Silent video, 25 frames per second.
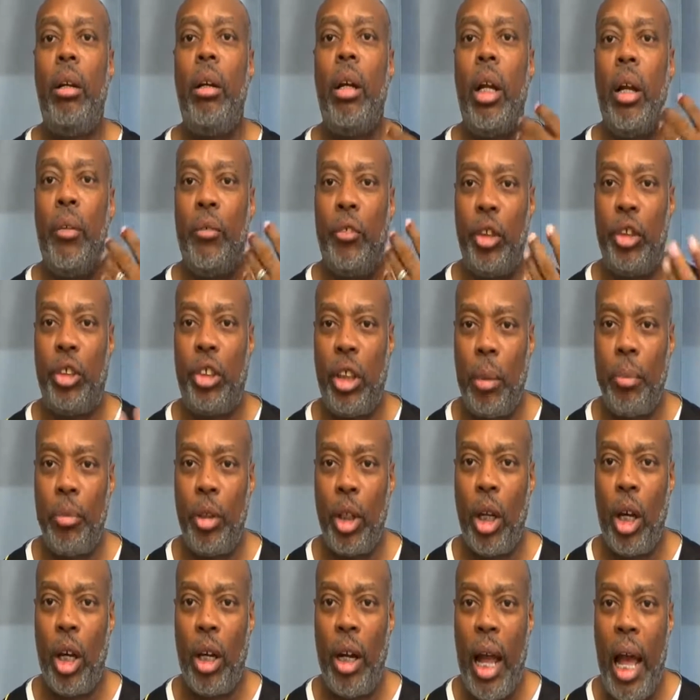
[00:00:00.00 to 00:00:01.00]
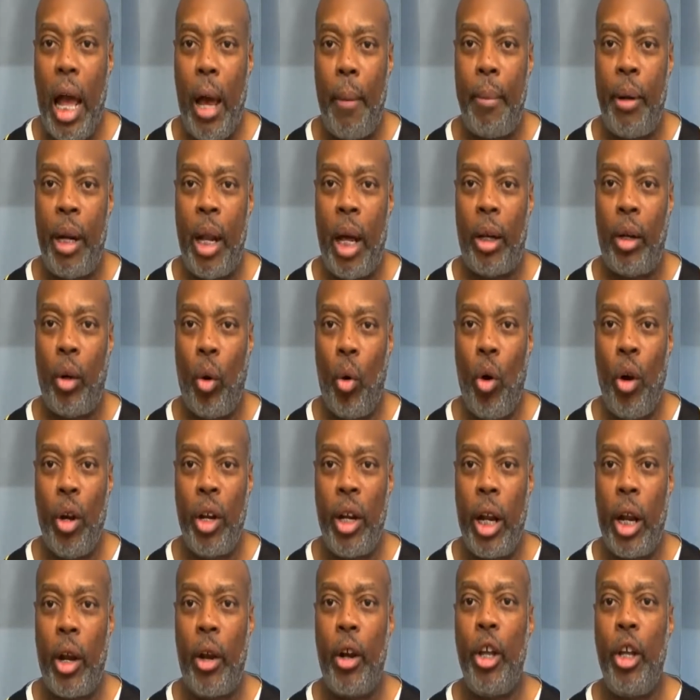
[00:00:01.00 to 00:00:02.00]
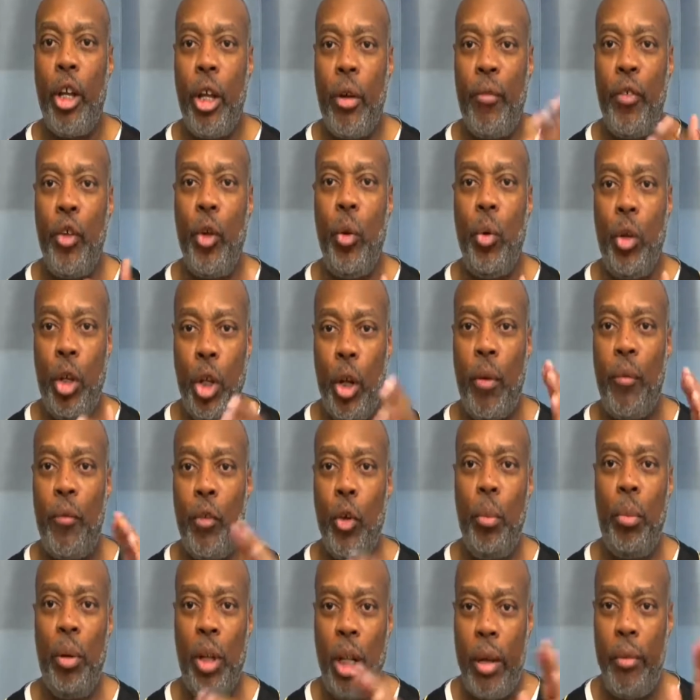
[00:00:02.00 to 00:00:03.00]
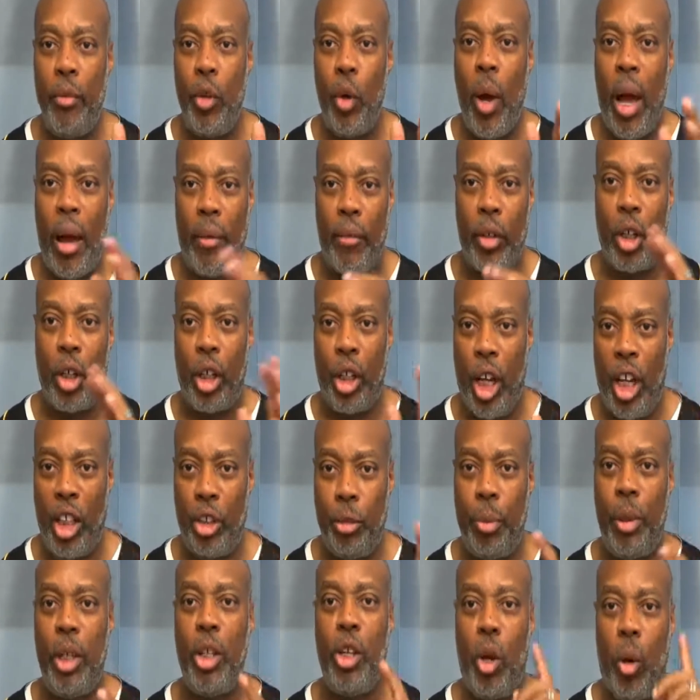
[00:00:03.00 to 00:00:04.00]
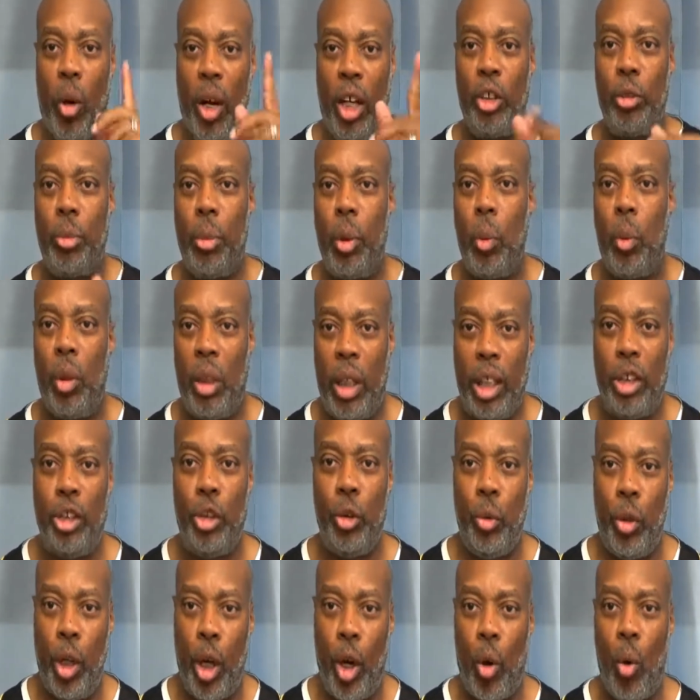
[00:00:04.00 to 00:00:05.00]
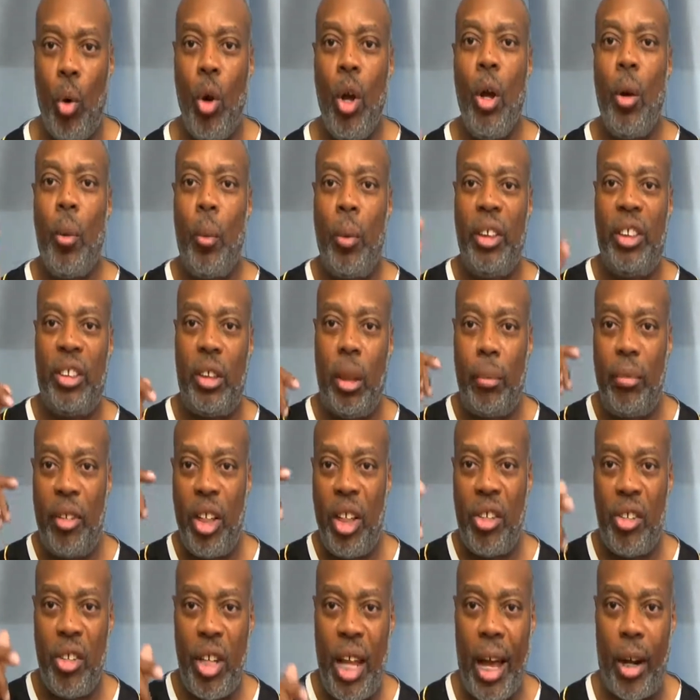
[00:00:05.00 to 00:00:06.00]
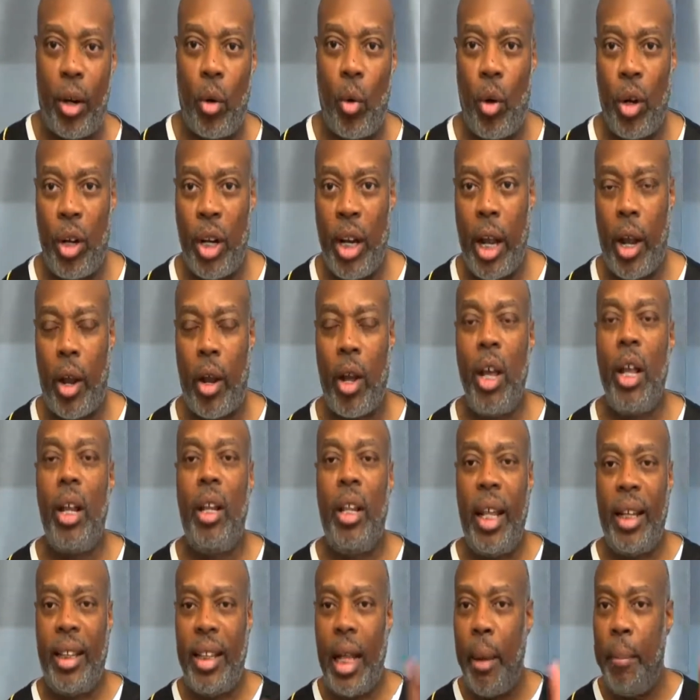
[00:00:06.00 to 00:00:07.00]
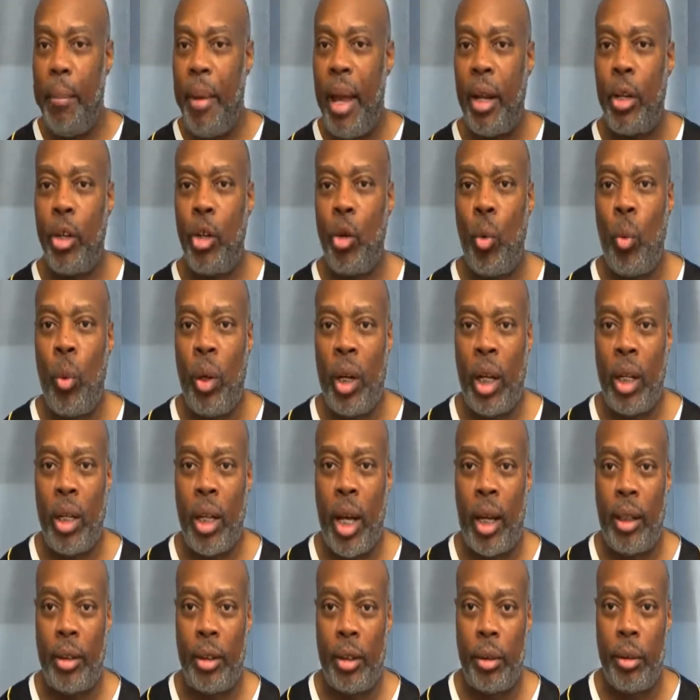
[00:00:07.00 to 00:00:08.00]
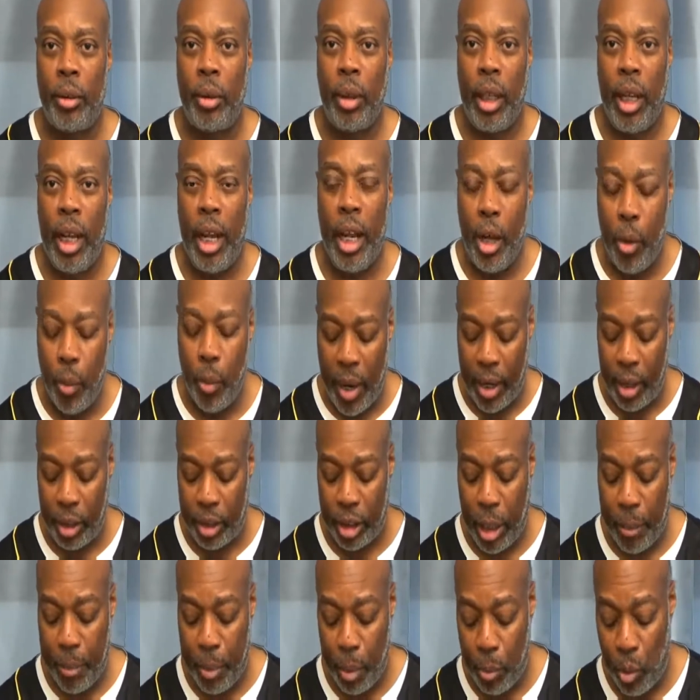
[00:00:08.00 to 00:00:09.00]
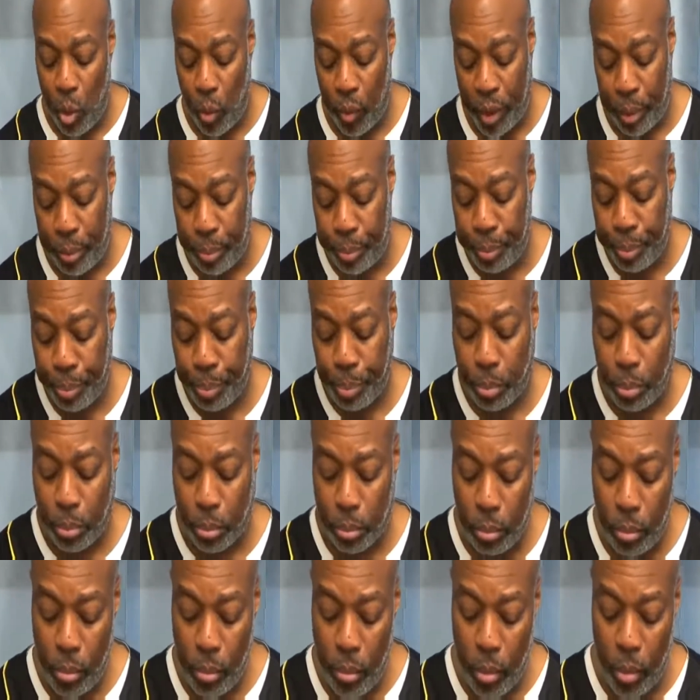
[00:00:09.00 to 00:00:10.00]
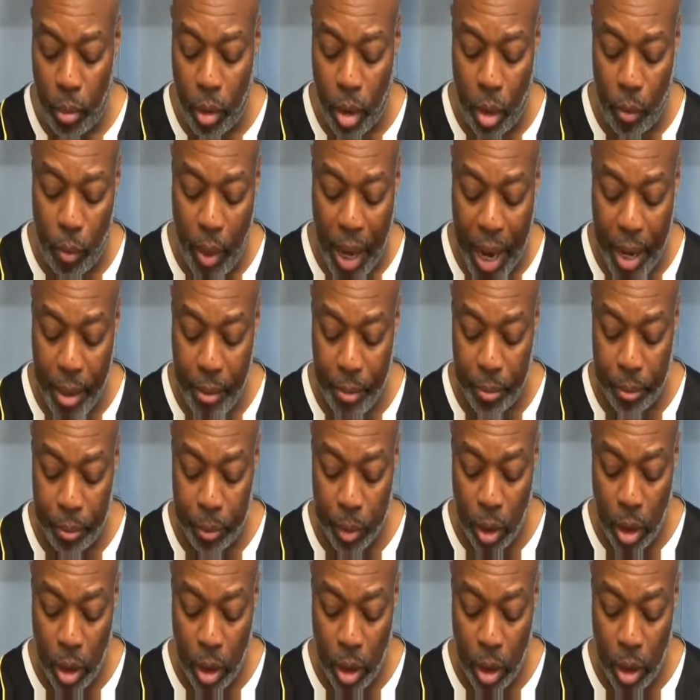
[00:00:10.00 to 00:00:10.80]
If there's something going to happen out of ordinary, if you believe you have a good husband, your husband will let you know when something is not ordinary. Let that man do what he does. Anyway, let's keep it moving. All right?